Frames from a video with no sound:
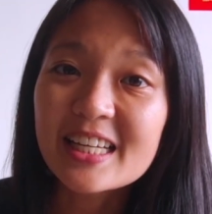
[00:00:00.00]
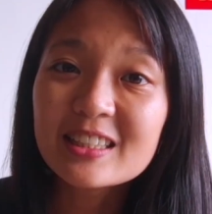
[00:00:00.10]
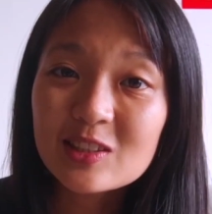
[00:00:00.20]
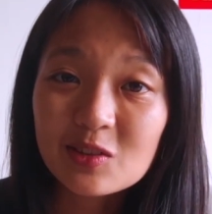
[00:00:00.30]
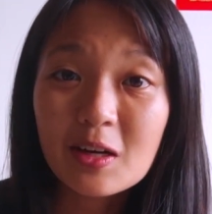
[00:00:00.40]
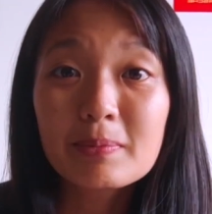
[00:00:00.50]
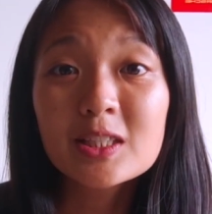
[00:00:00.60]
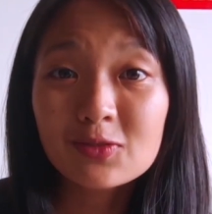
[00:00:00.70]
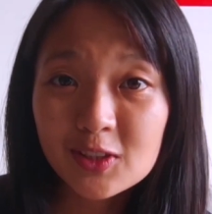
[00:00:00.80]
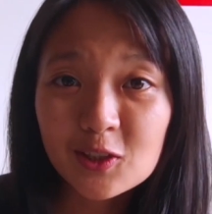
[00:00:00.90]
I interrupt
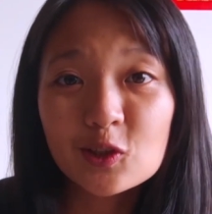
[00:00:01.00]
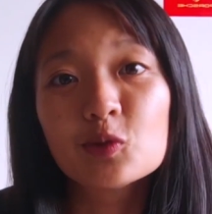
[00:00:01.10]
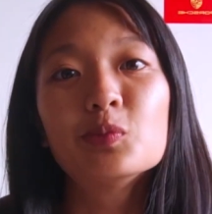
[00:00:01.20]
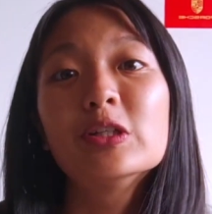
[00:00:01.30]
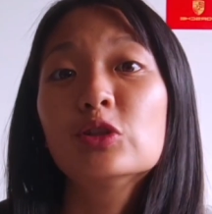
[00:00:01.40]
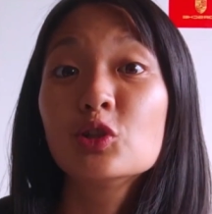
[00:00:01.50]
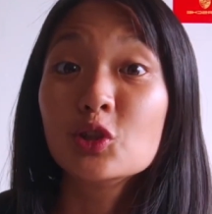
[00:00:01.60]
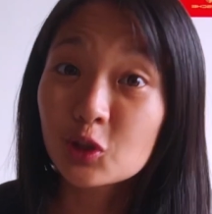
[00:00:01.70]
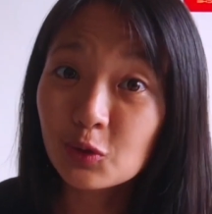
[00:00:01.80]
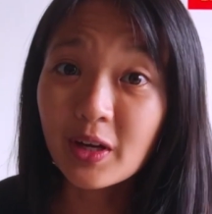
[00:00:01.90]
this video to bring to
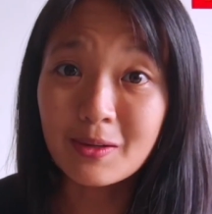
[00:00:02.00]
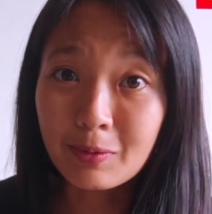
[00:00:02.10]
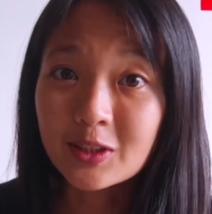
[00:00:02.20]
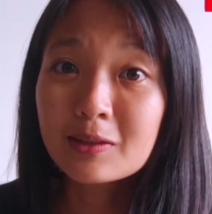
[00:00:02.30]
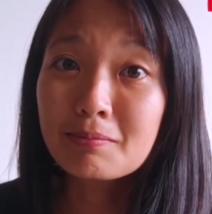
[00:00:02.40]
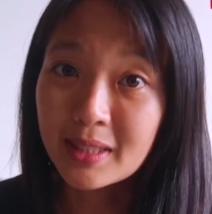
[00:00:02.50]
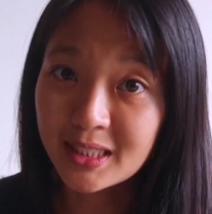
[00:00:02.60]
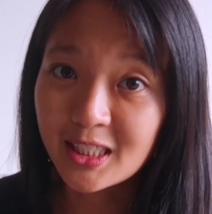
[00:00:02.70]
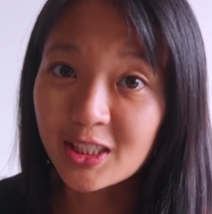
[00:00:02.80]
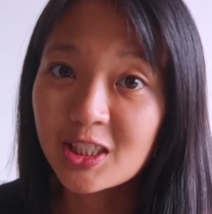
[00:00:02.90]
you an important
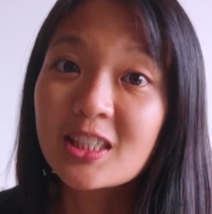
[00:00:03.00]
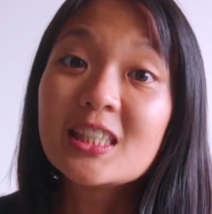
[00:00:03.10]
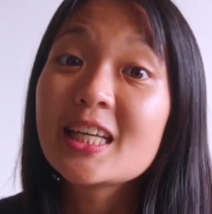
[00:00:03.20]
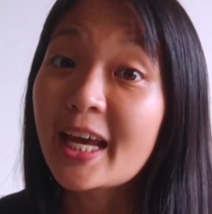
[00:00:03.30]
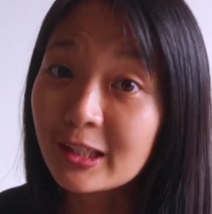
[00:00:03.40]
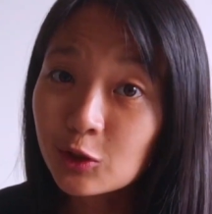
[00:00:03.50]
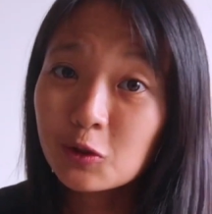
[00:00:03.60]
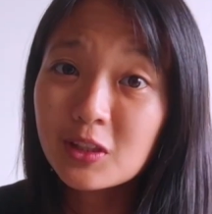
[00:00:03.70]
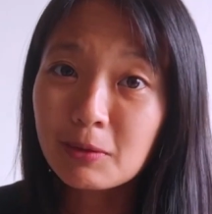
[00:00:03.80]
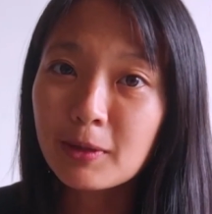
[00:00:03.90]
message. The
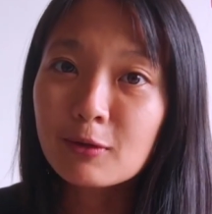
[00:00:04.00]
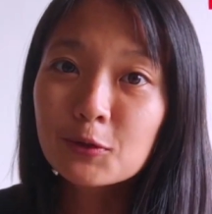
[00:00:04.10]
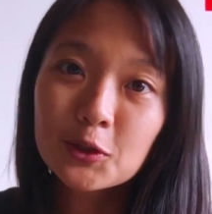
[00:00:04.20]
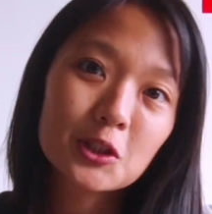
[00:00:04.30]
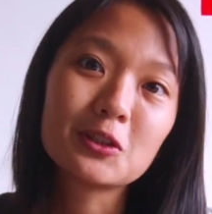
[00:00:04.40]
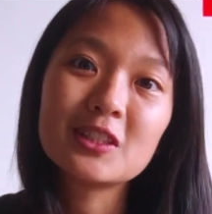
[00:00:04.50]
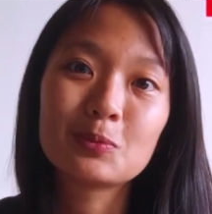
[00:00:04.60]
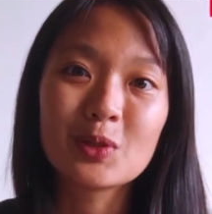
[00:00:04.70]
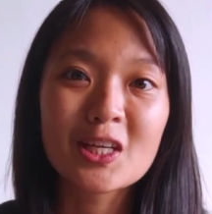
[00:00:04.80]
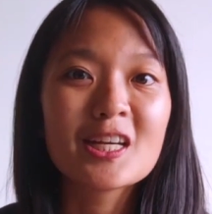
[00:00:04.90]
Castrol EPL Roadshow
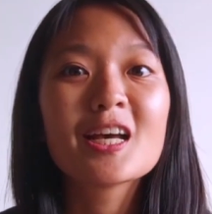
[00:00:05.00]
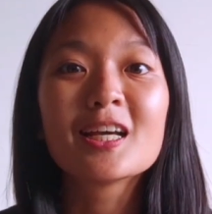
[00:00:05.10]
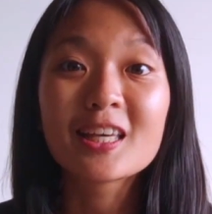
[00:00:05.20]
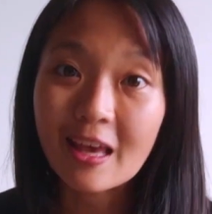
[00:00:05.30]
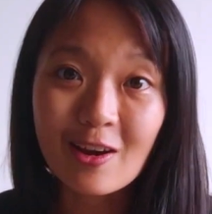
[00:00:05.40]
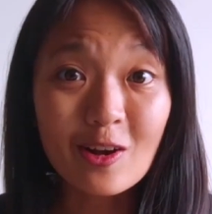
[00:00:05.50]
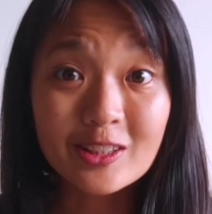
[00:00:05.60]
is beginning again